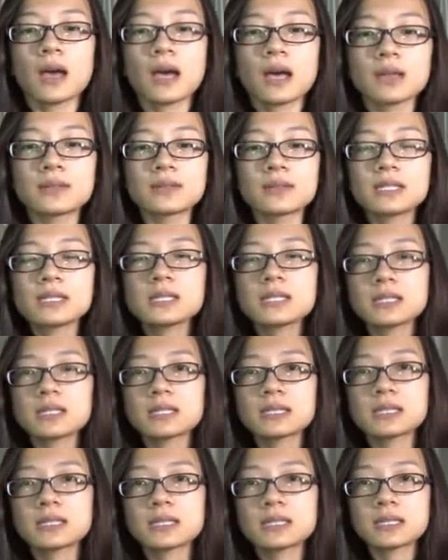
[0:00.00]
Uh,
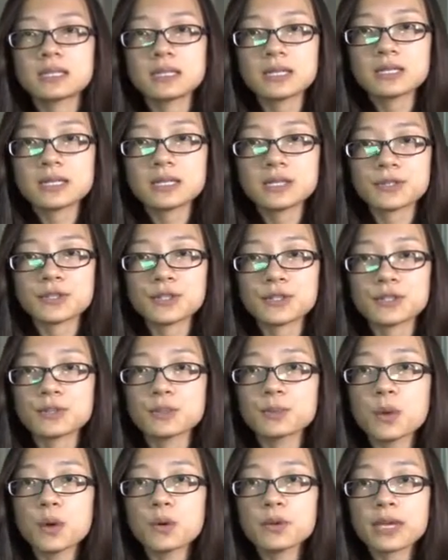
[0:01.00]
this, this is the
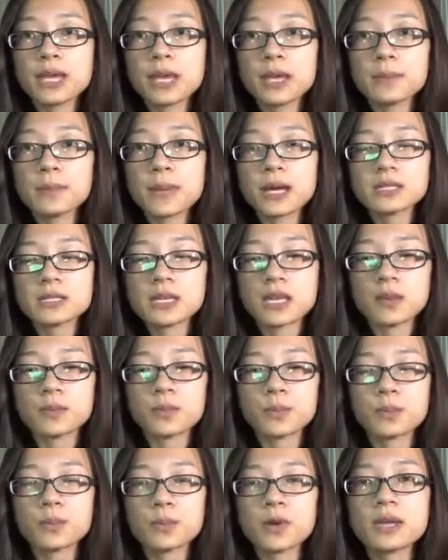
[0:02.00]
smoking
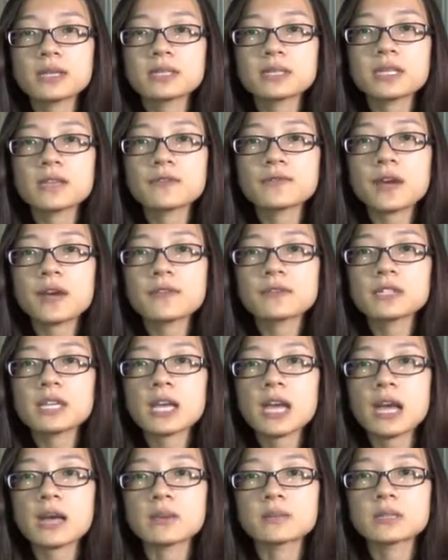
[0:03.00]
button. Press it five
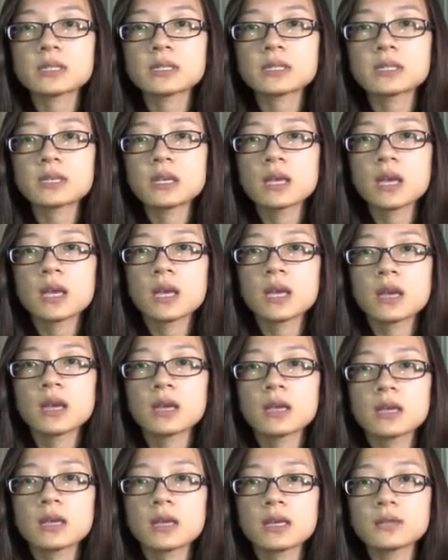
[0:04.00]
times
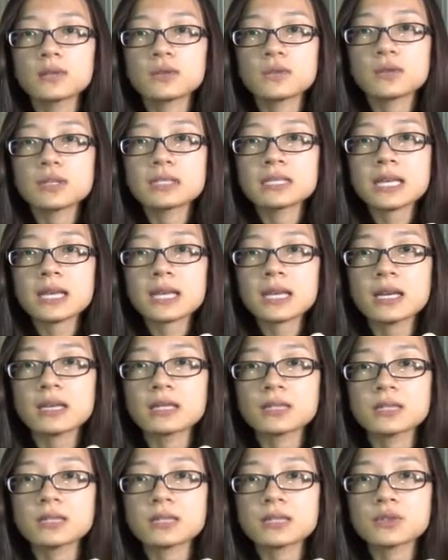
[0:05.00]
in 3
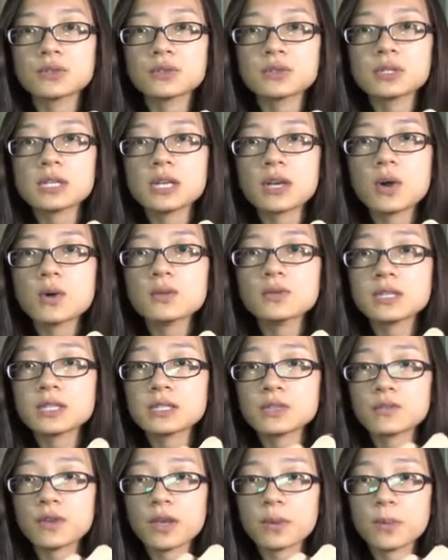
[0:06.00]
seconds to turn on
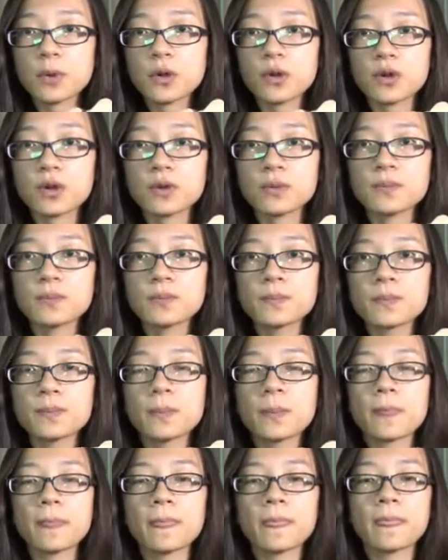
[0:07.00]
this vapor.
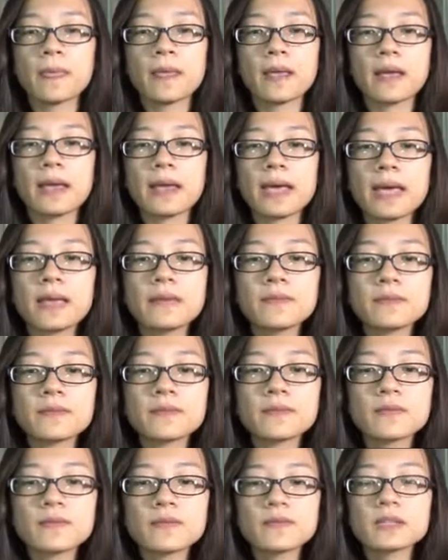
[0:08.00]
And
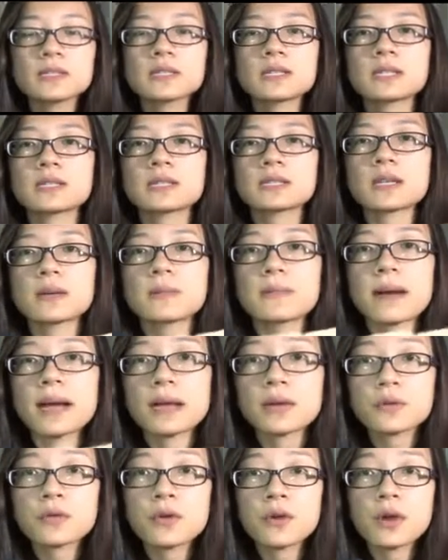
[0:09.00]
this is the
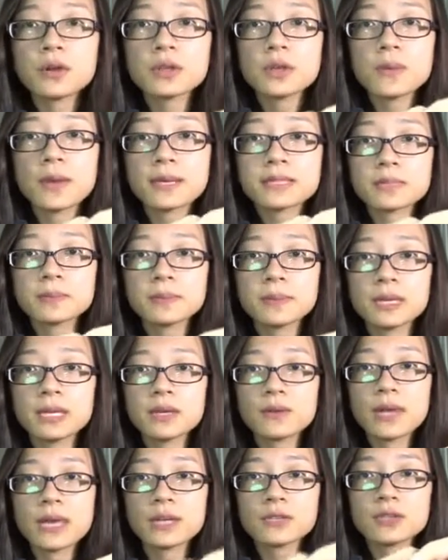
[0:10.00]
micro USB
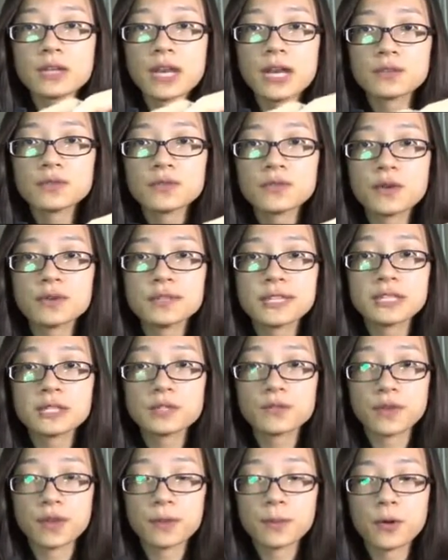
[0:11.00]
you can charge for
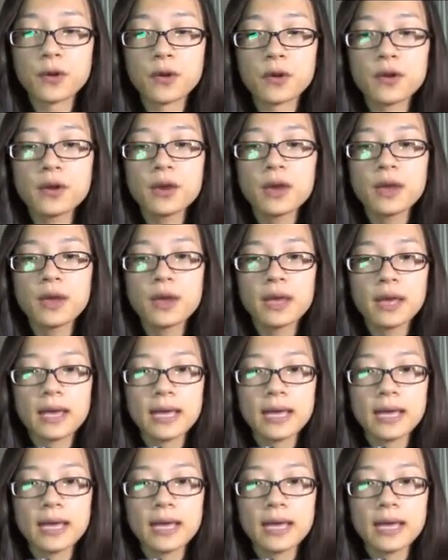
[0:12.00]
this vapor.